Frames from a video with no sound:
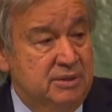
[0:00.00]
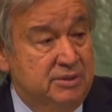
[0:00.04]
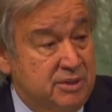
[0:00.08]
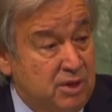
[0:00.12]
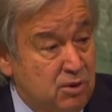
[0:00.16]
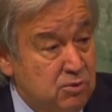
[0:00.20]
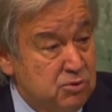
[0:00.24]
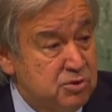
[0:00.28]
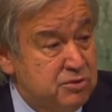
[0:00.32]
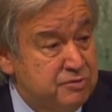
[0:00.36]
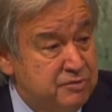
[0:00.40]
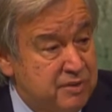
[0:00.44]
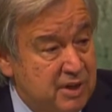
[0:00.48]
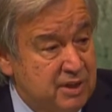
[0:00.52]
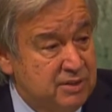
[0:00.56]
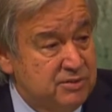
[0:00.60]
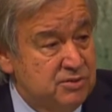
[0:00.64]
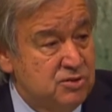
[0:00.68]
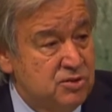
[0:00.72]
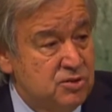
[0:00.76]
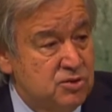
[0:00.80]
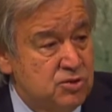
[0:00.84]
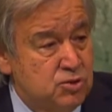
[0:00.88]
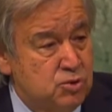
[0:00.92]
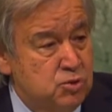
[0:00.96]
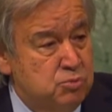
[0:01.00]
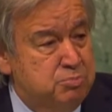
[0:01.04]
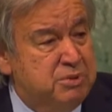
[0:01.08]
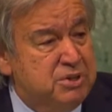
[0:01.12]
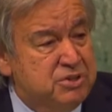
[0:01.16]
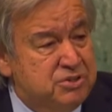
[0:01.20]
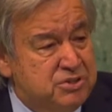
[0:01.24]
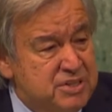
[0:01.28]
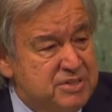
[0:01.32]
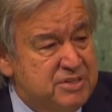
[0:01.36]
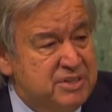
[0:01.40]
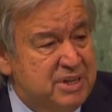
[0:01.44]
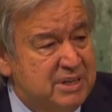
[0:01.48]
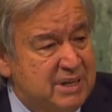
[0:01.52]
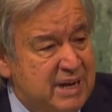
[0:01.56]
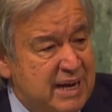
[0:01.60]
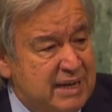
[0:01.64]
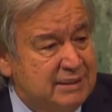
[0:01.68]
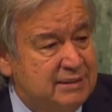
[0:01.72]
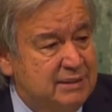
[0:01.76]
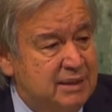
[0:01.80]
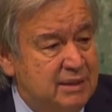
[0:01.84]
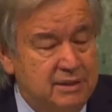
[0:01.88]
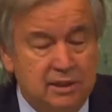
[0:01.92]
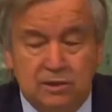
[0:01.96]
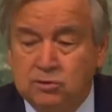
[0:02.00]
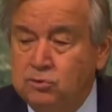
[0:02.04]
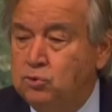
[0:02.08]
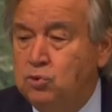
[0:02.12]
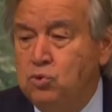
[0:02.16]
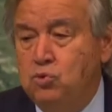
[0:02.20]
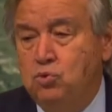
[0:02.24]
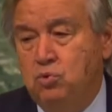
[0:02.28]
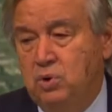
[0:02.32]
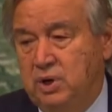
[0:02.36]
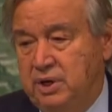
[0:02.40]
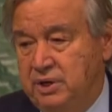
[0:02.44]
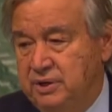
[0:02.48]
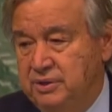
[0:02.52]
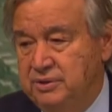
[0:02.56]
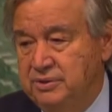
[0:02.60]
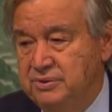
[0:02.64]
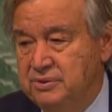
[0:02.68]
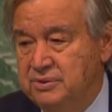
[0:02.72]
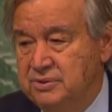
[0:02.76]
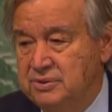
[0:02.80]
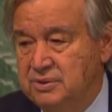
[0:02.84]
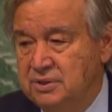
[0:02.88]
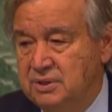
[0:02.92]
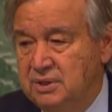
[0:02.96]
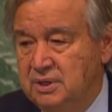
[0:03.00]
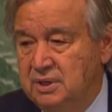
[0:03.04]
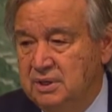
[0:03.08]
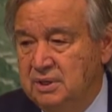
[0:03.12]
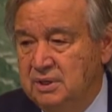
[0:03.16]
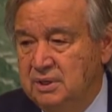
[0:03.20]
Those funds should be redirected in two ways: